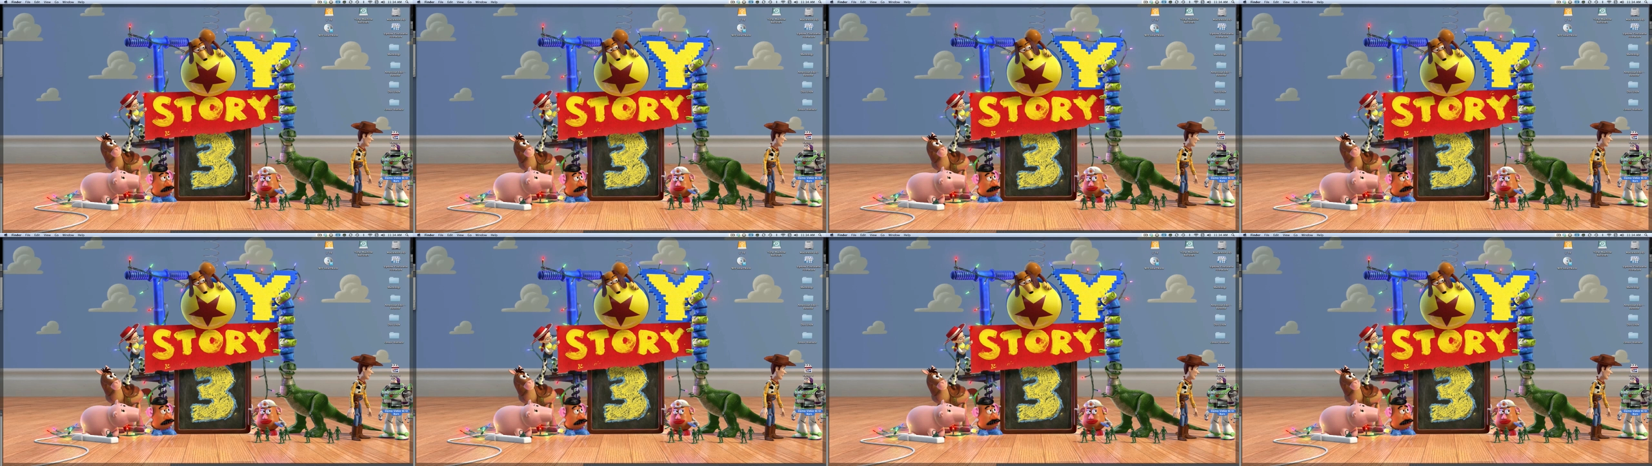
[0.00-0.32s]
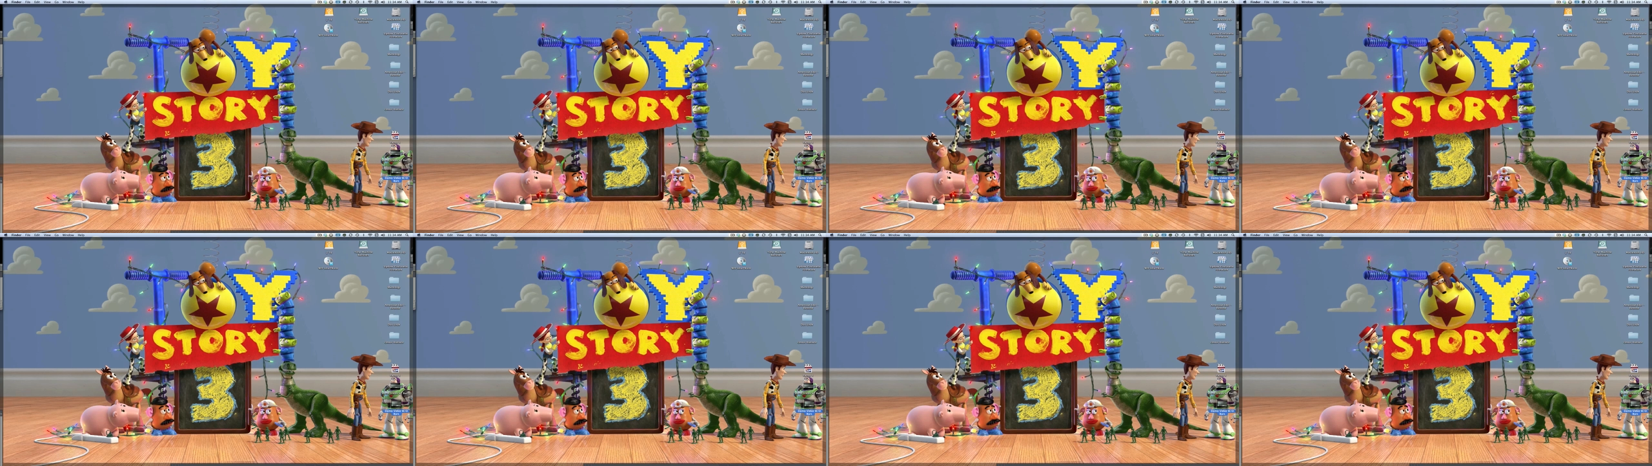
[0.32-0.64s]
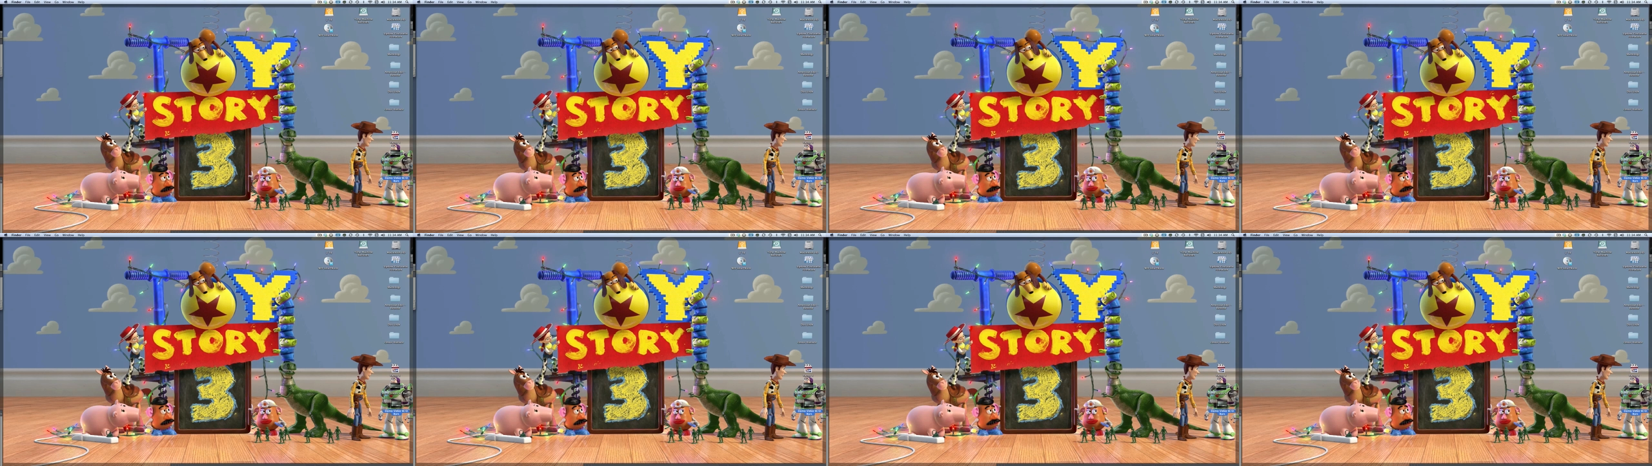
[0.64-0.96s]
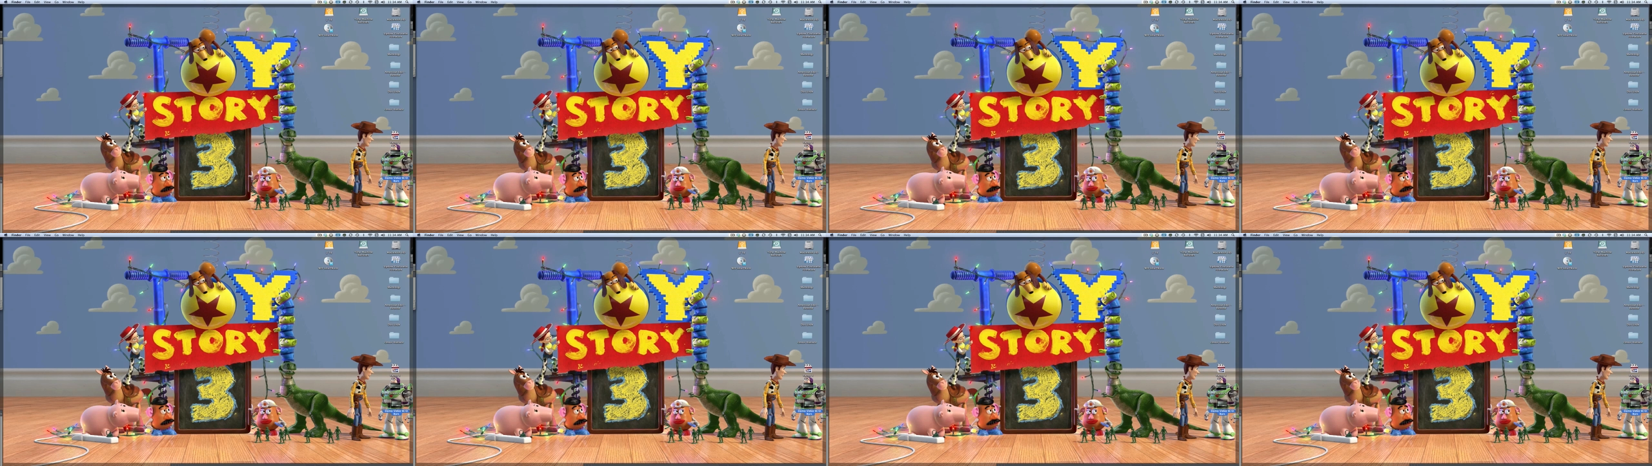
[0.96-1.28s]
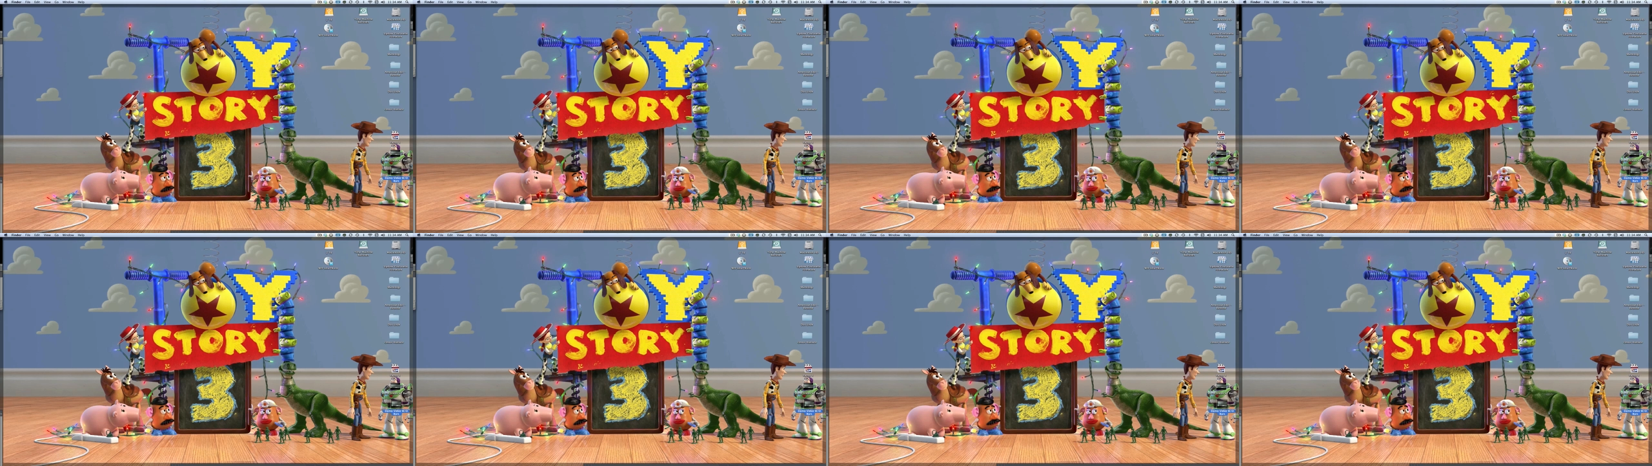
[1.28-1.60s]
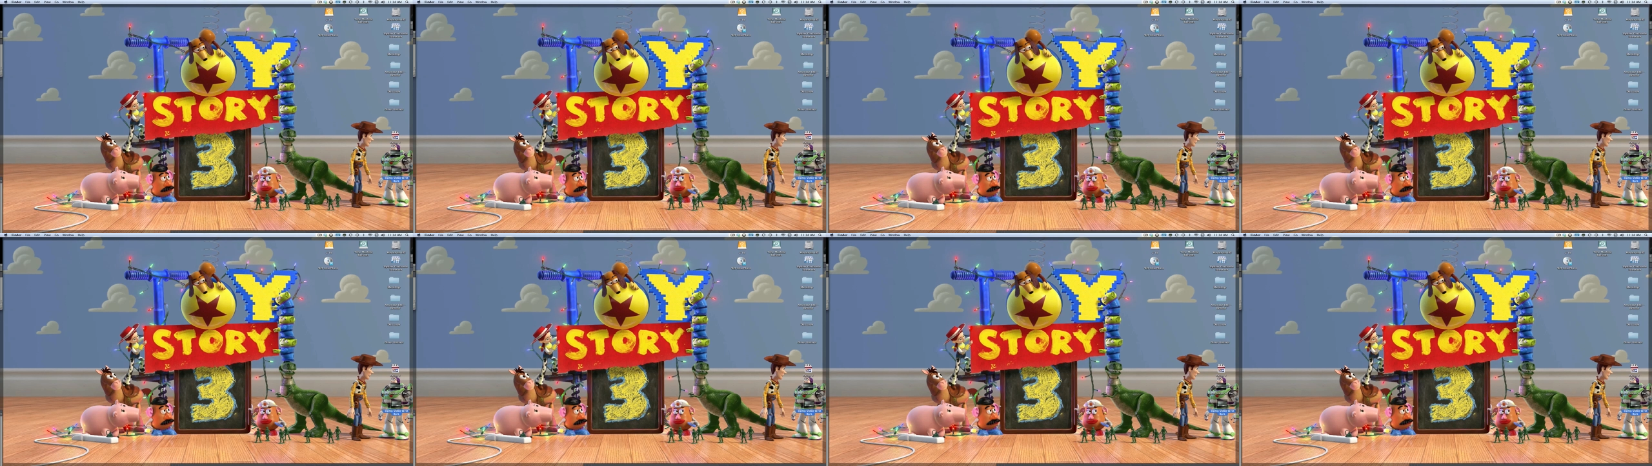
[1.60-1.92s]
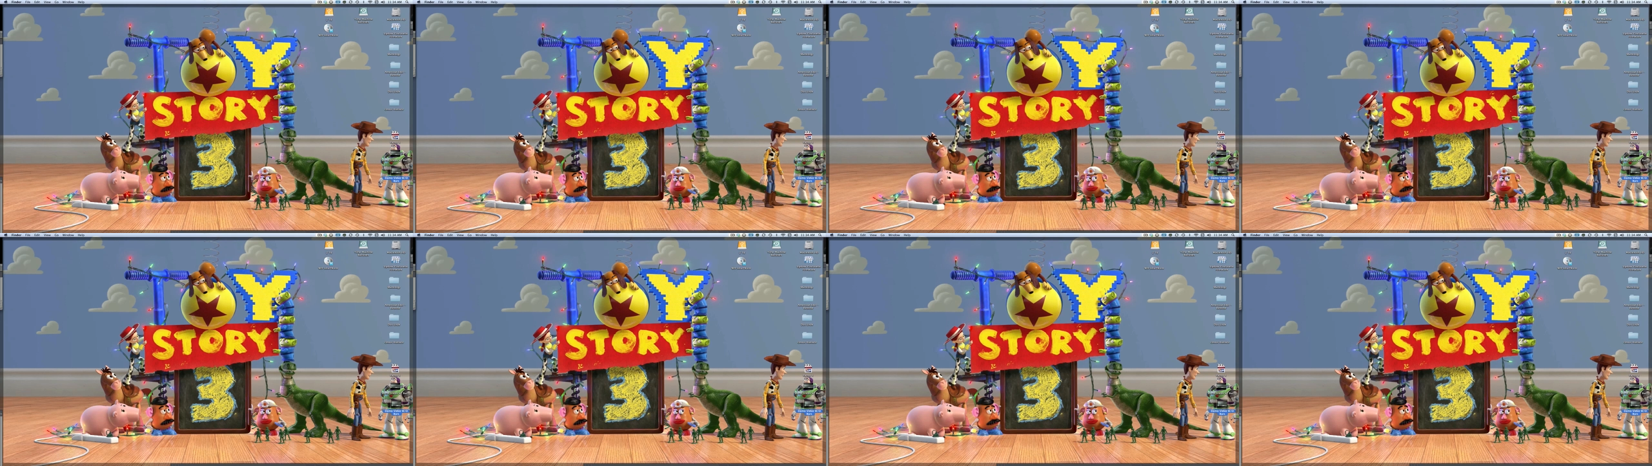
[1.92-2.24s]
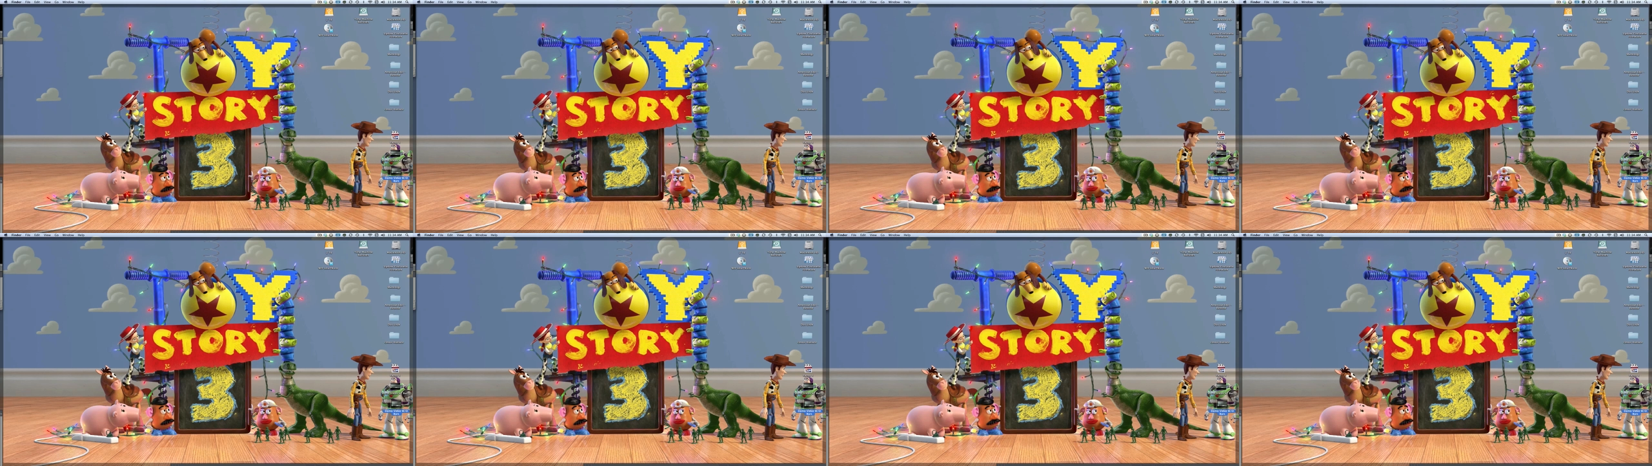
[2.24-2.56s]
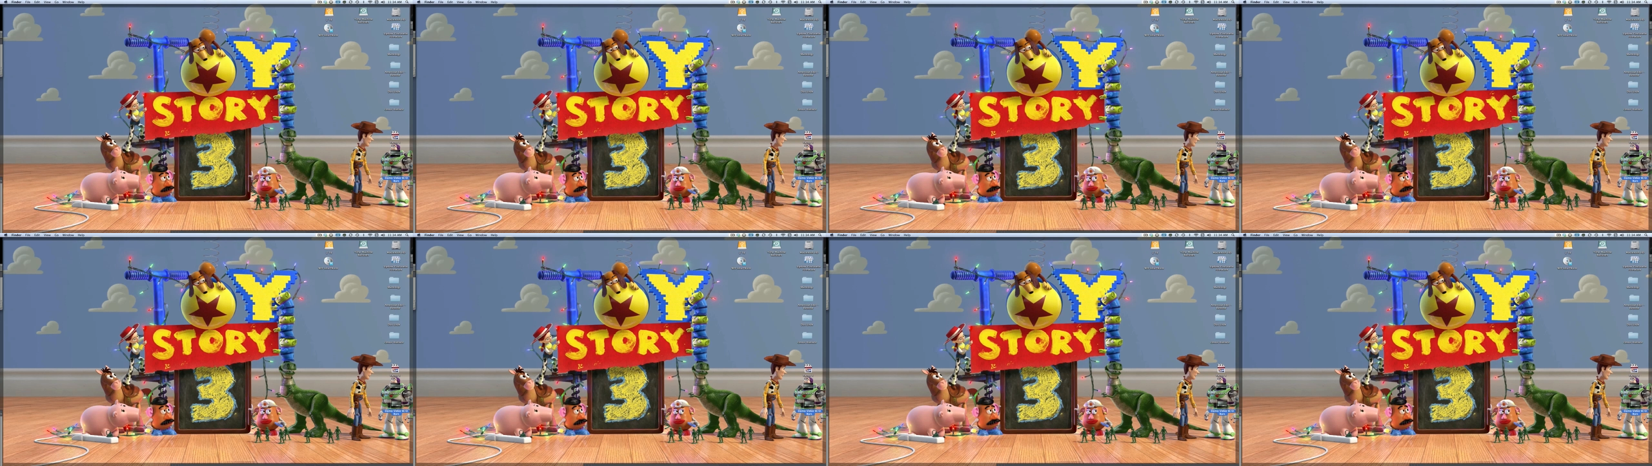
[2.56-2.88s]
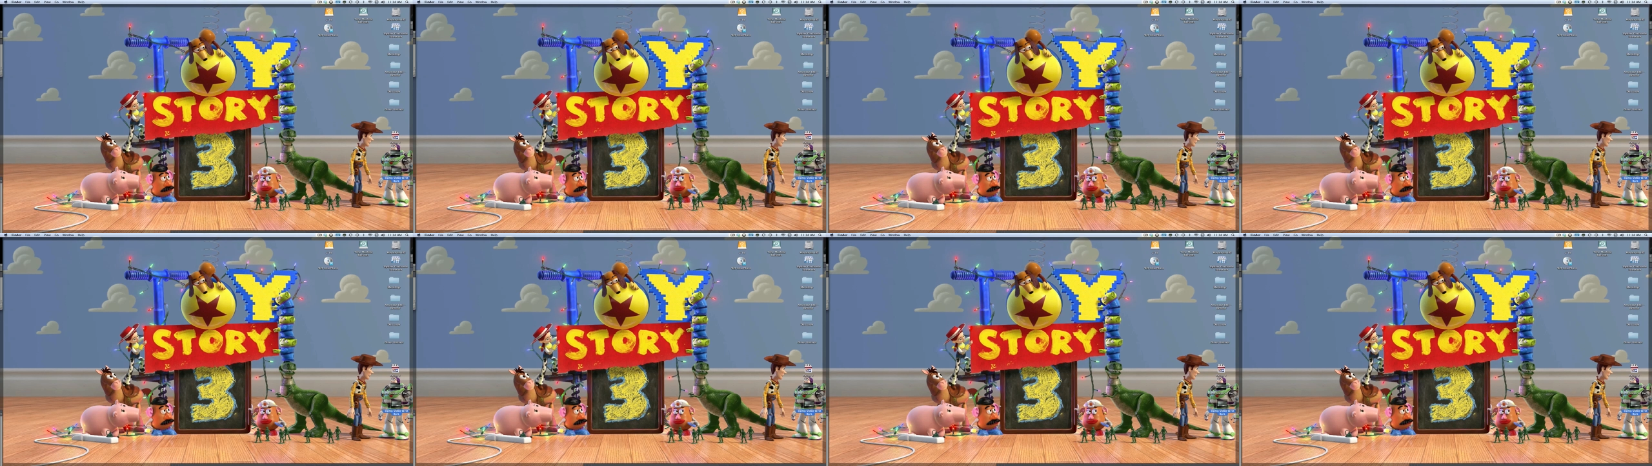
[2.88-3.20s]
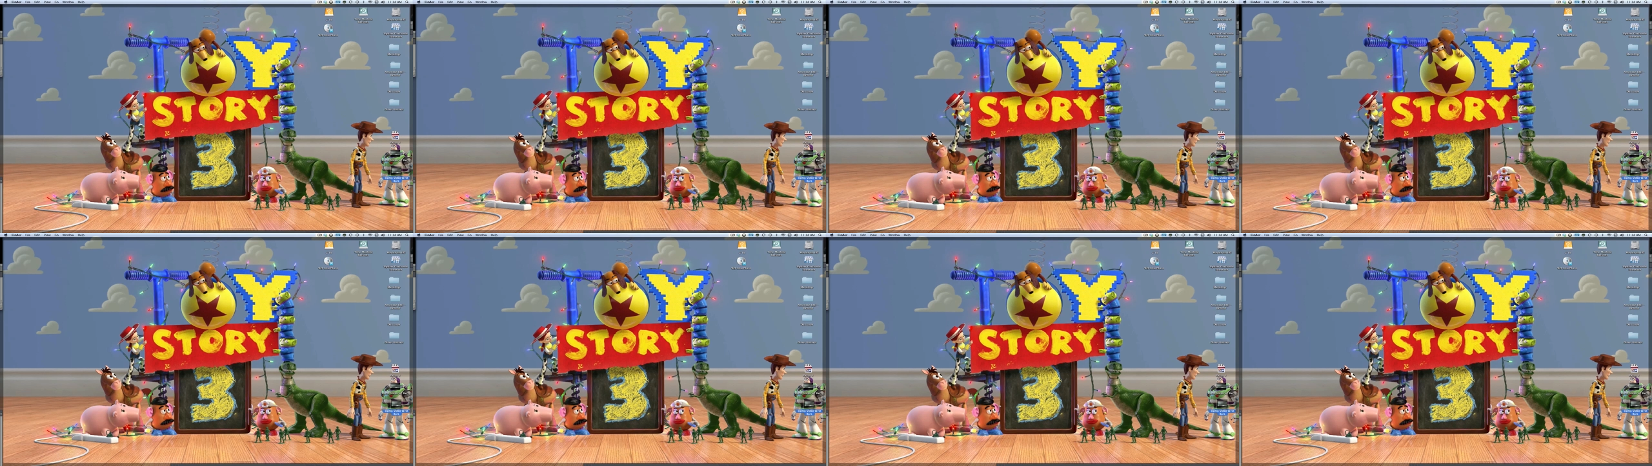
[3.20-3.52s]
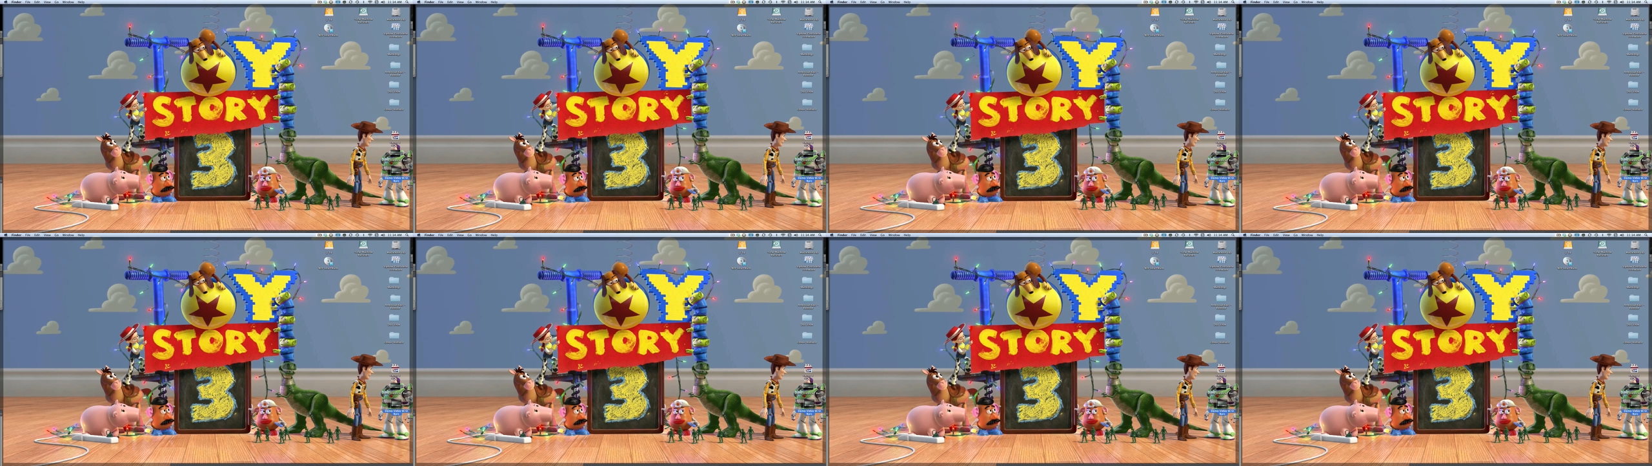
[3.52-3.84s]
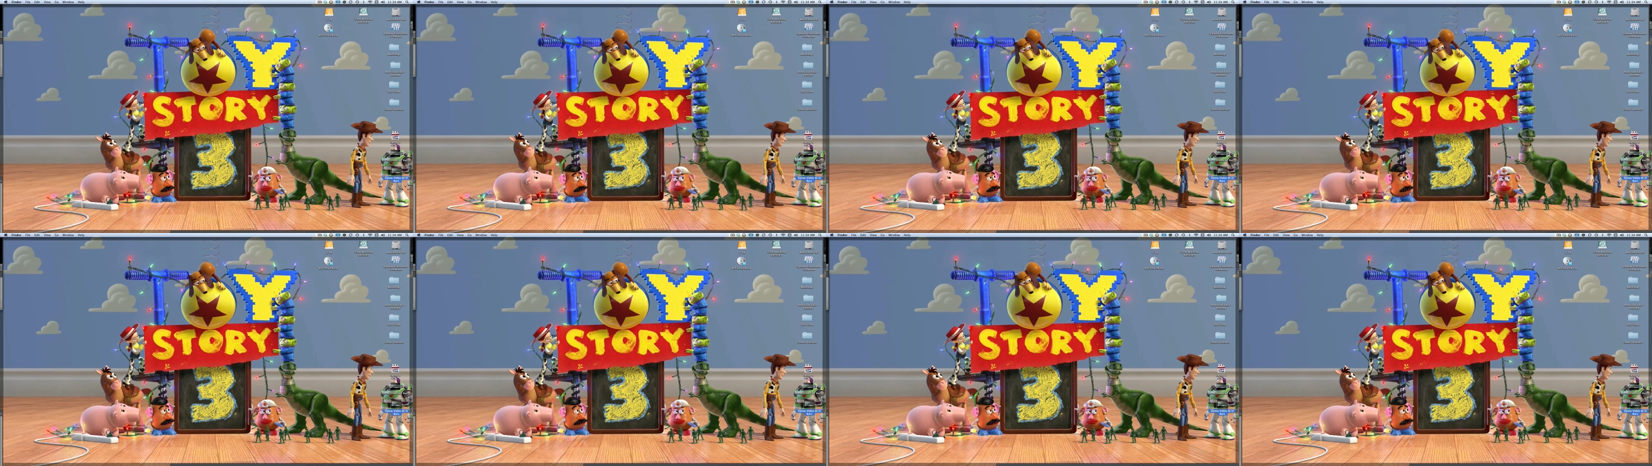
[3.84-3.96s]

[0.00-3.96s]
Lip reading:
(no speaker visible)